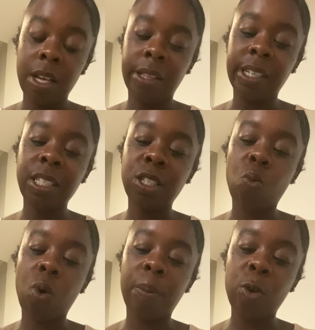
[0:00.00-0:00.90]
this is a
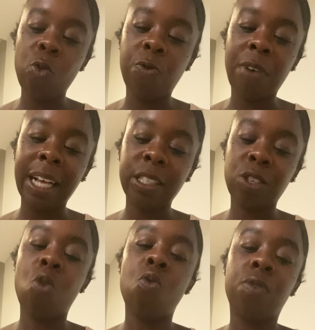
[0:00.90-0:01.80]
woman who fights
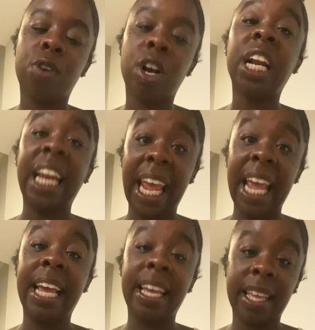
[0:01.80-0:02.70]
over it.
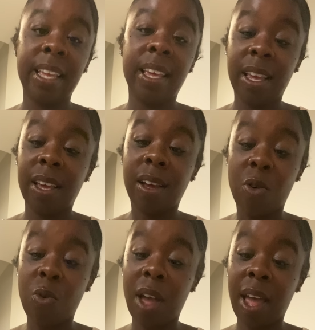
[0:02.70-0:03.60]

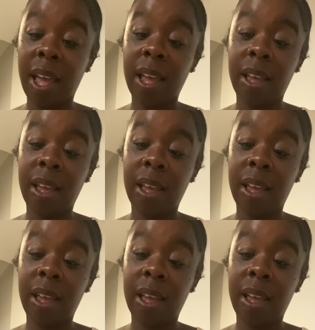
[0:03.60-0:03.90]
Okay?